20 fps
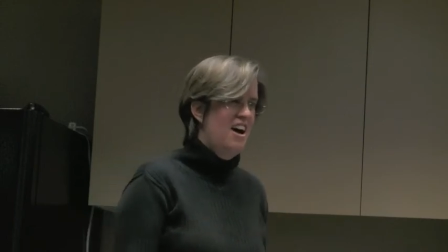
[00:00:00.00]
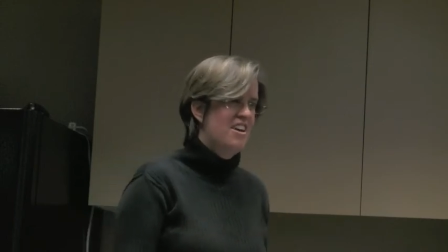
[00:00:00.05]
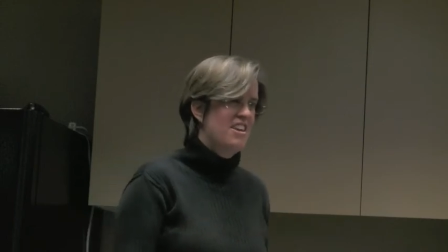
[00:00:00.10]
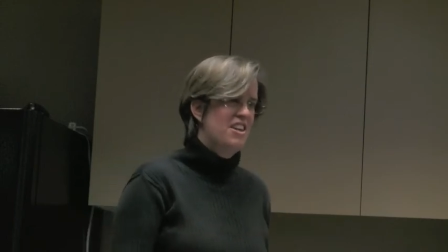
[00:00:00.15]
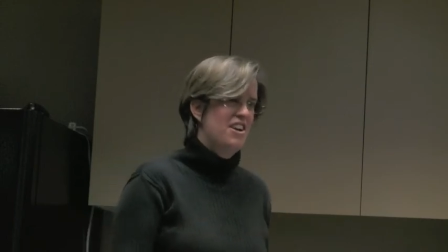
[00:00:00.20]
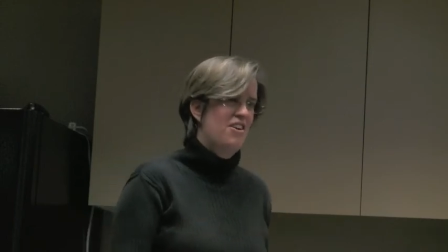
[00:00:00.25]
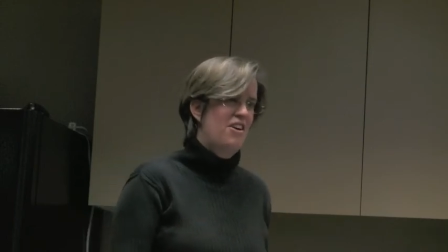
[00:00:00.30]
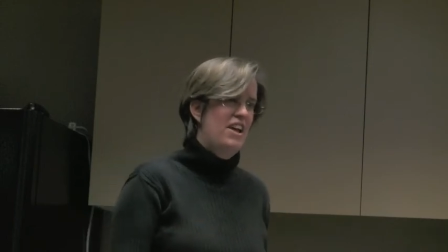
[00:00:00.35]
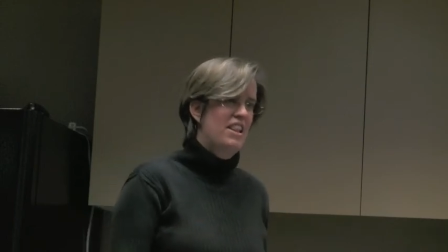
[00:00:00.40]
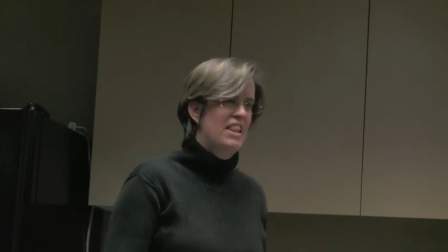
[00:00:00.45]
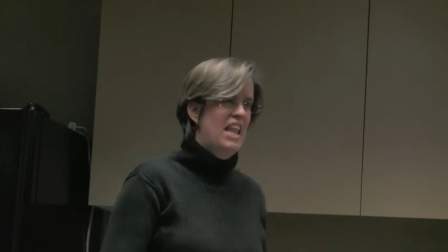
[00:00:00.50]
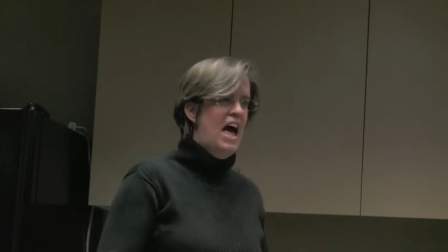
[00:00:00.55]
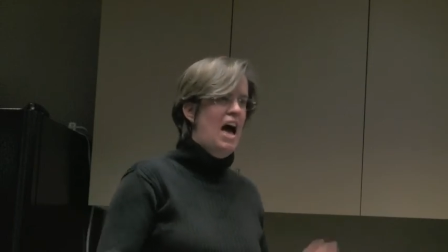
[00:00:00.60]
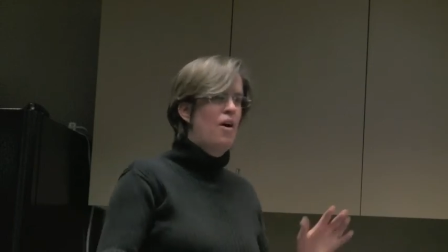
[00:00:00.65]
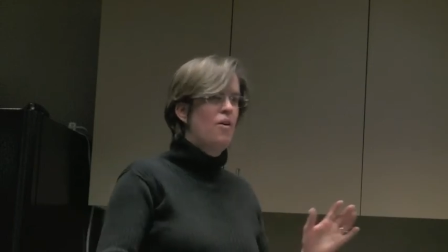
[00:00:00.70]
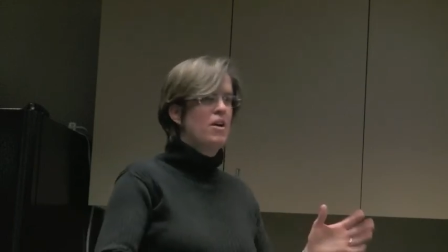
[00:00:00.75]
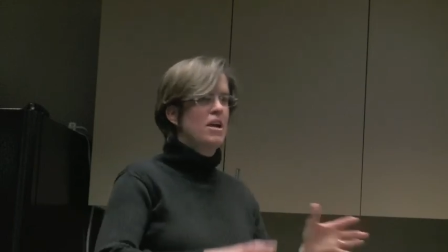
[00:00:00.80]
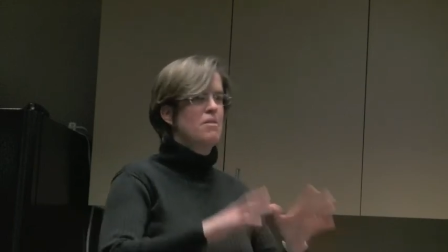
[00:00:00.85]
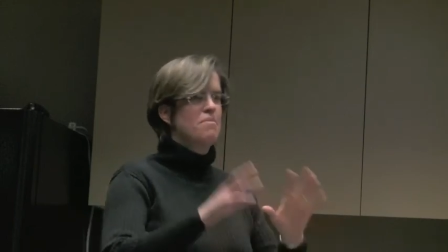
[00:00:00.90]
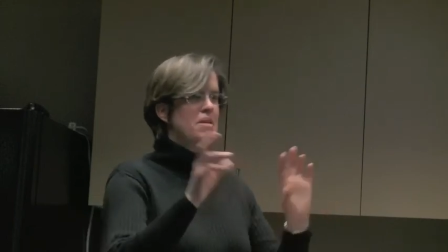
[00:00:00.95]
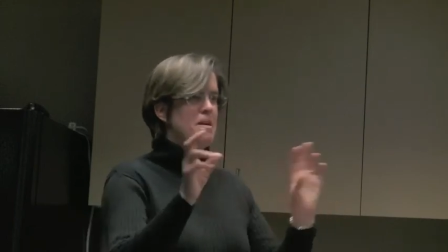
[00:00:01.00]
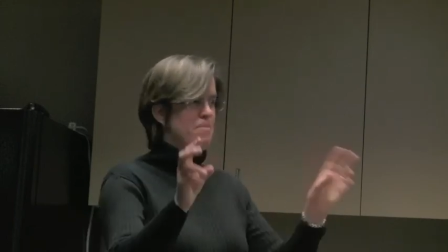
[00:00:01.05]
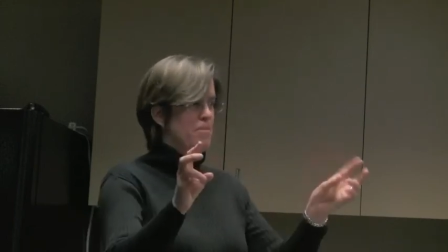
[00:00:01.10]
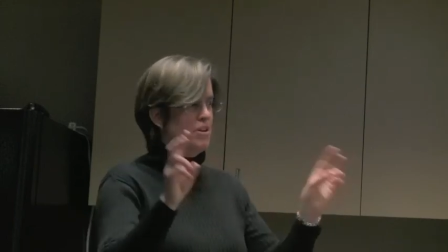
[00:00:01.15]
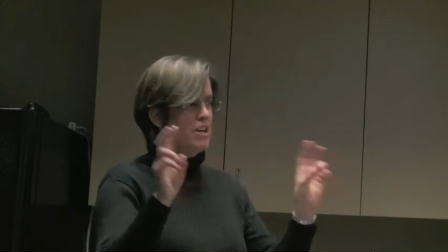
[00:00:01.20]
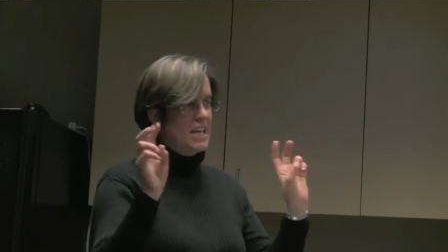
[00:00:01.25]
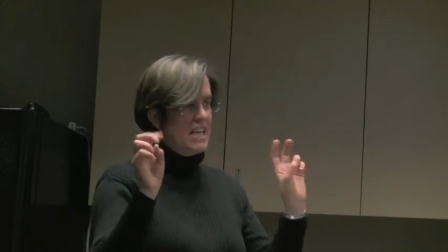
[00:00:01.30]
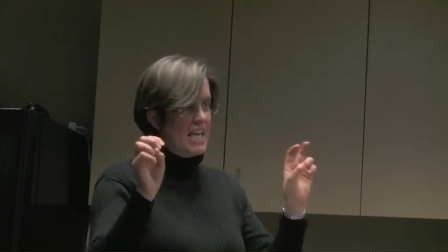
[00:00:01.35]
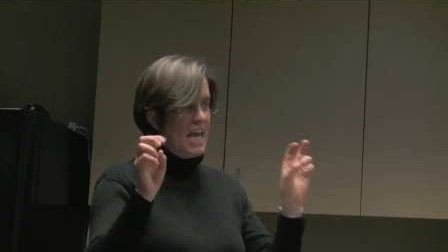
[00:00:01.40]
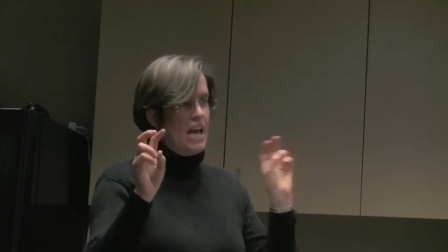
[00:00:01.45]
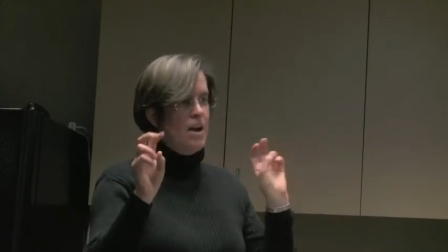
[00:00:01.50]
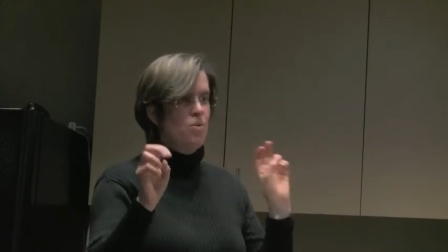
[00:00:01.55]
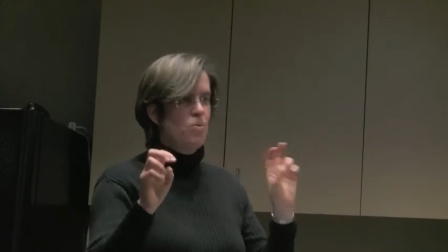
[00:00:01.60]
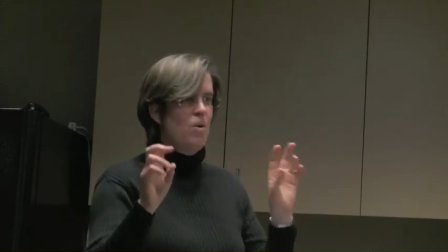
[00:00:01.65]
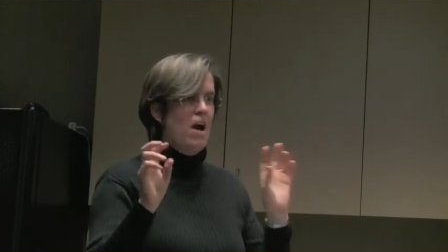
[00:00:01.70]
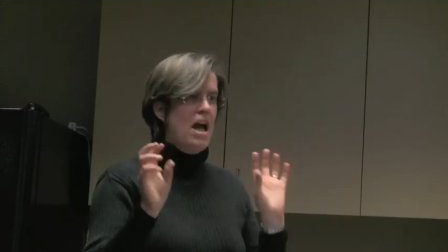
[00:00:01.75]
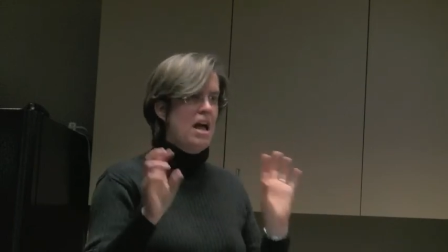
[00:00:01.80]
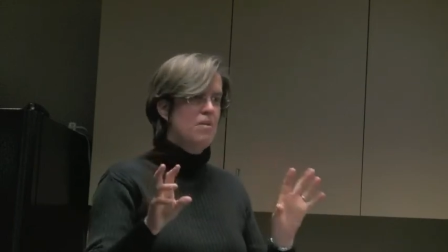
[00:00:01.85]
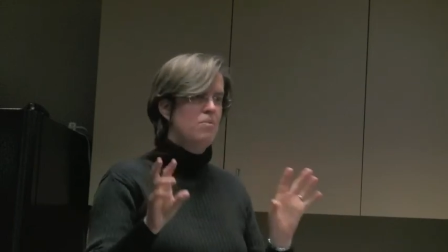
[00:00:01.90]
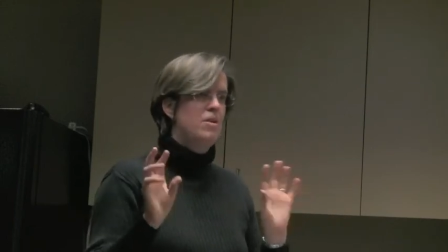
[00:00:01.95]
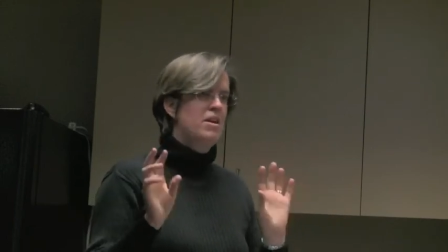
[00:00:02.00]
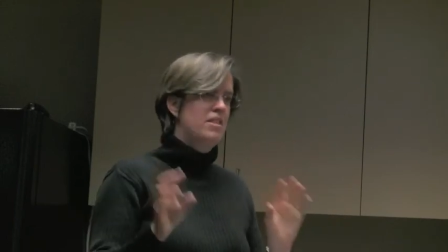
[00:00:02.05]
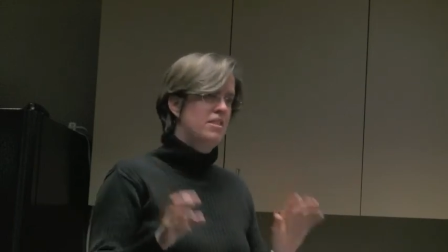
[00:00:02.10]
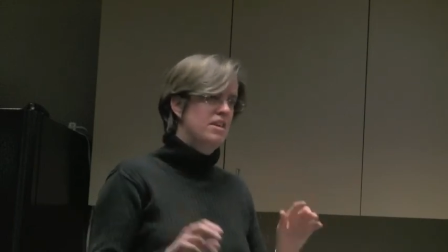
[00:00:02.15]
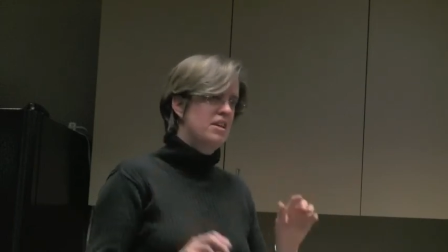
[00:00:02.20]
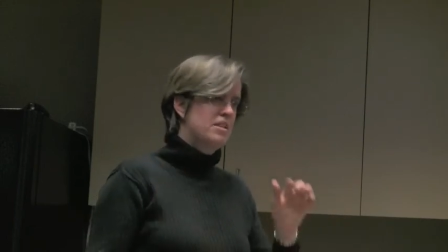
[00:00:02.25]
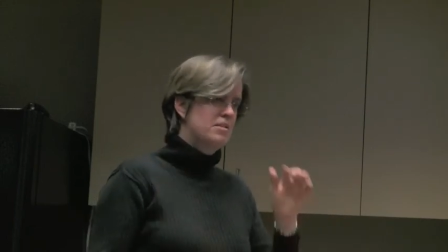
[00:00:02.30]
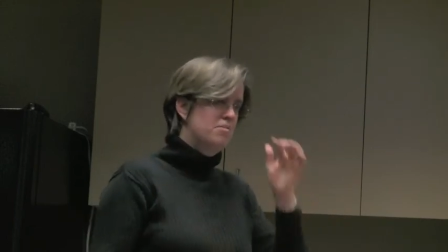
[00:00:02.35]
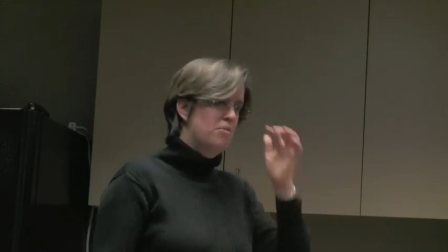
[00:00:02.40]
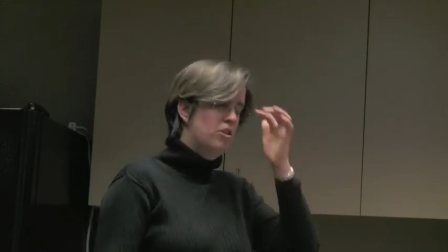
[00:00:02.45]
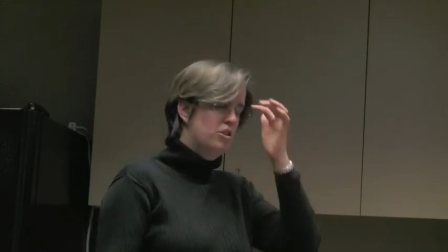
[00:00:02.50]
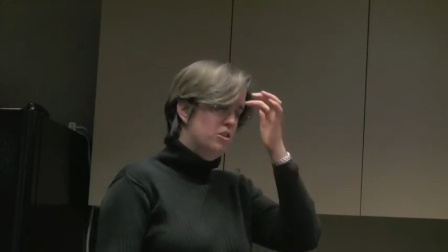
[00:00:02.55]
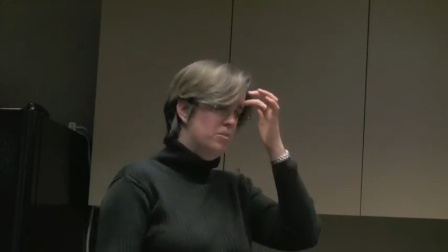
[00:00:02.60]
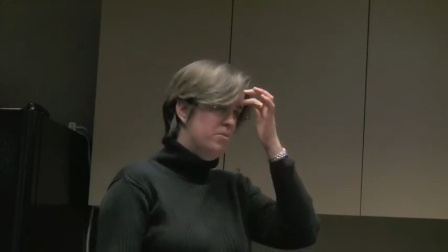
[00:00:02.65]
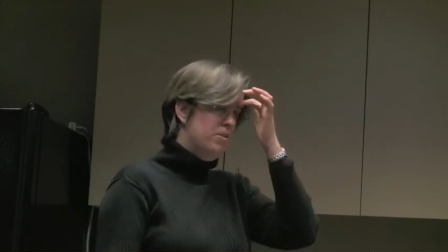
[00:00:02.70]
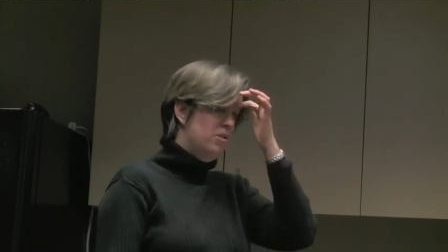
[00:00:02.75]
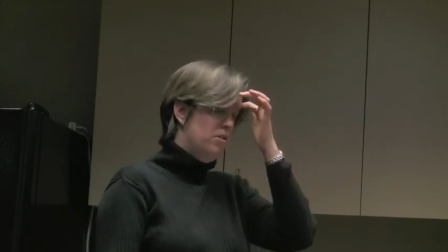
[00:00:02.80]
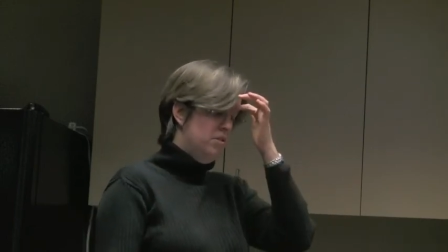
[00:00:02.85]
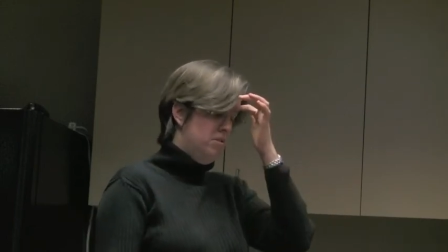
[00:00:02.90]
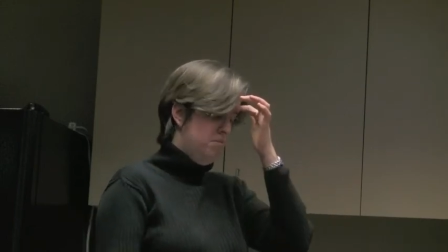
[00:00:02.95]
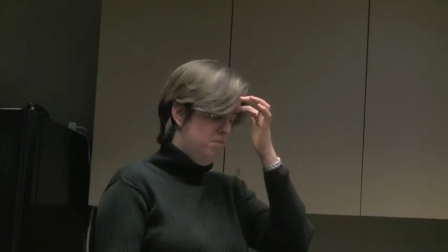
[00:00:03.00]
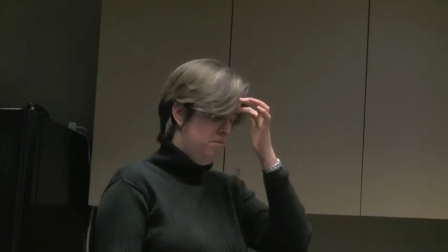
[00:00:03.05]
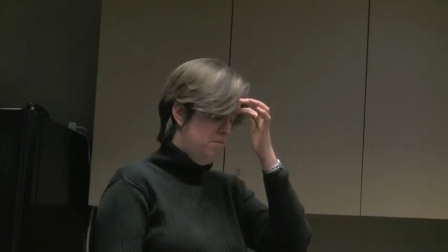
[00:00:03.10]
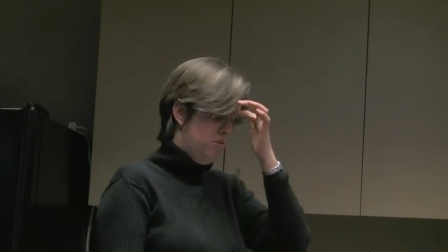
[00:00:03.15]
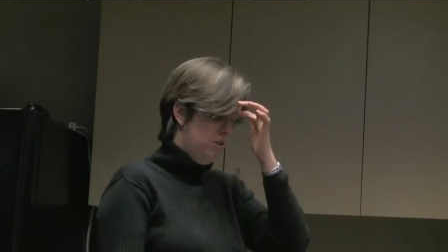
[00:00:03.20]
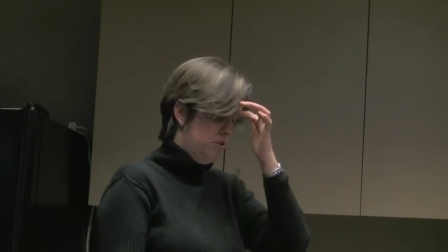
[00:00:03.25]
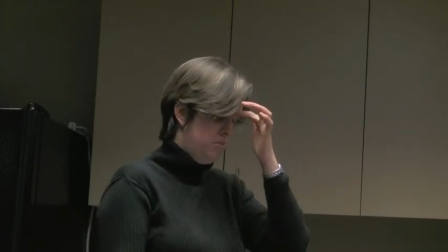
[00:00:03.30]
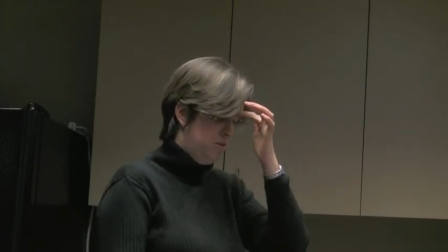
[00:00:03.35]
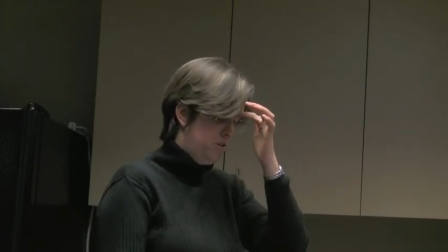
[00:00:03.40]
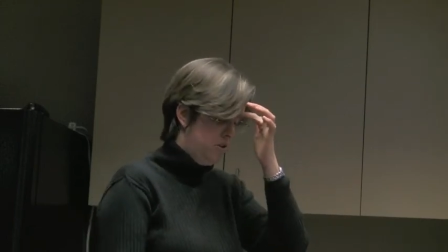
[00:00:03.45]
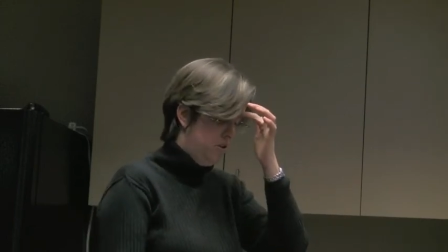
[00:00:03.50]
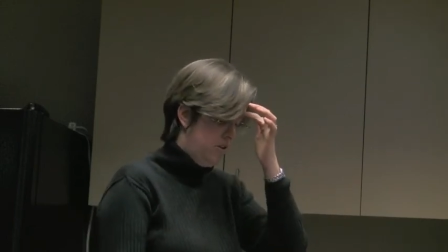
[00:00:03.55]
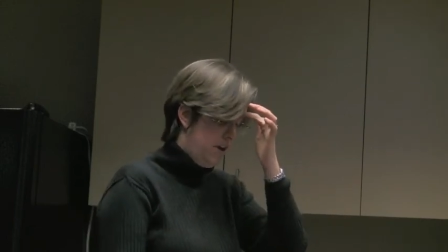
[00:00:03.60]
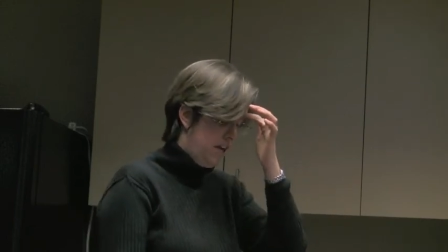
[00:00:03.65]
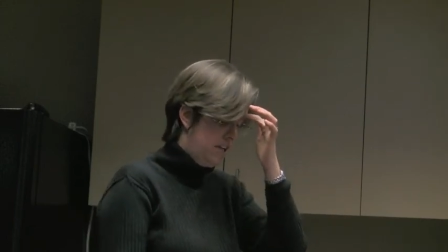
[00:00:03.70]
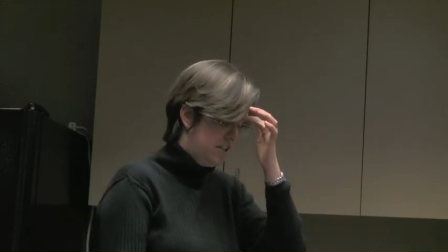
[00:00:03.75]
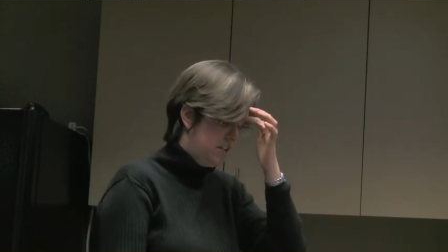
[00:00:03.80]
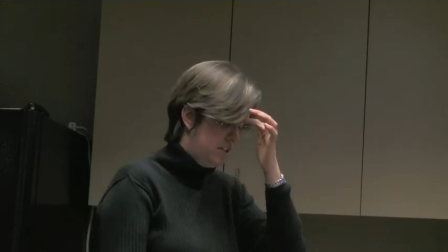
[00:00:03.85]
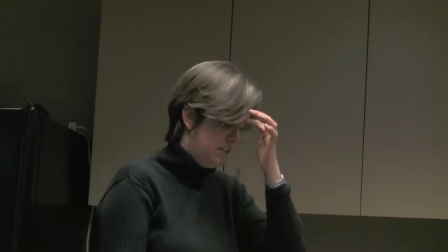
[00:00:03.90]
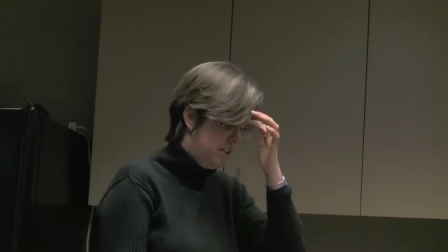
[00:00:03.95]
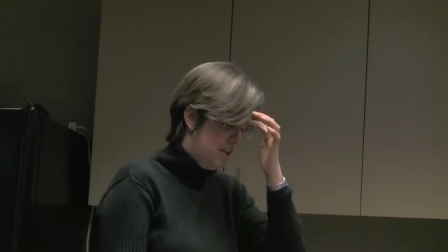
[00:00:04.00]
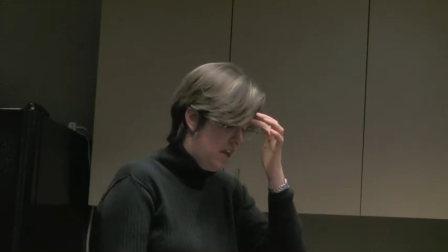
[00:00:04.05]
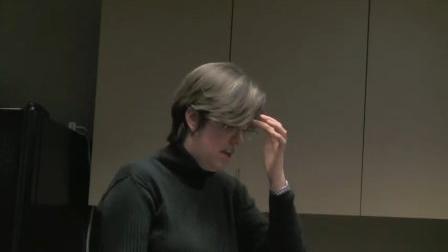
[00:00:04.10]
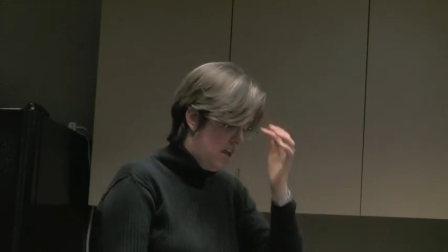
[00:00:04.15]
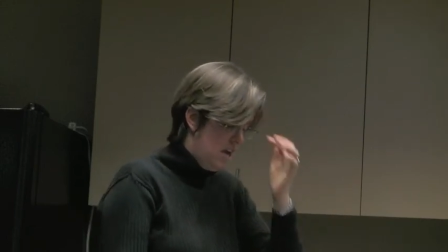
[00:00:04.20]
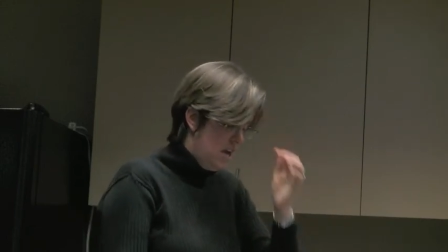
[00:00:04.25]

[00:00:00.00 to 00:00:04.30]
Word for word: you know, allowing people to get away with these multiple, multiple donations.